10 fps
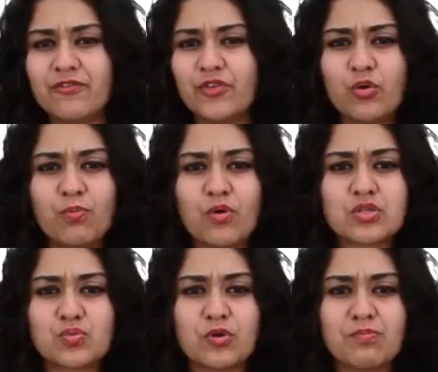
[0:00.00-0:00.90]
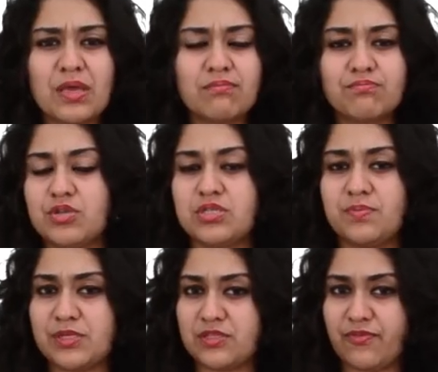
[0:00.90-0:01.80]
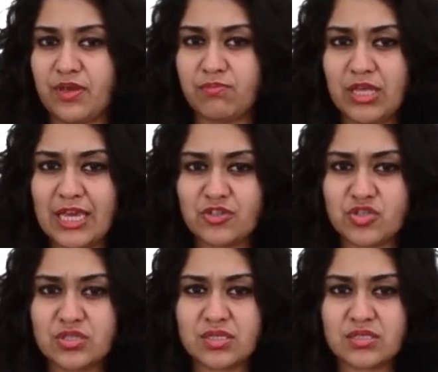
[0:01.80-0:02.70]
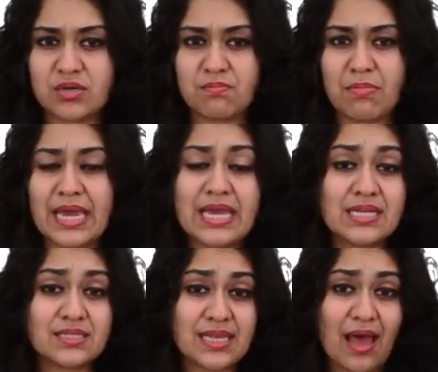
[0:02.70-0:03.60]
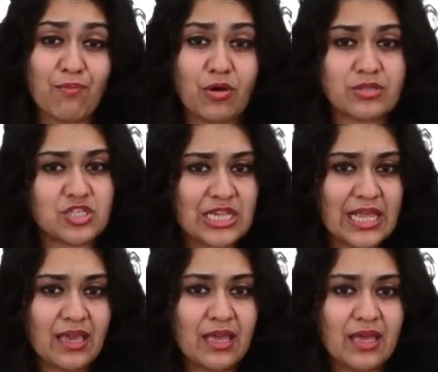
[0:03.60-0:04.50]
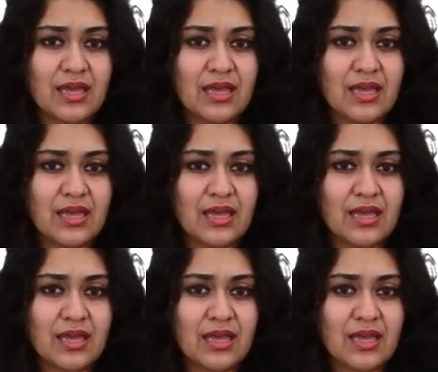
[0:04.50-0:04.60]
Few books would be Principles of Communication System by Tab on Schling,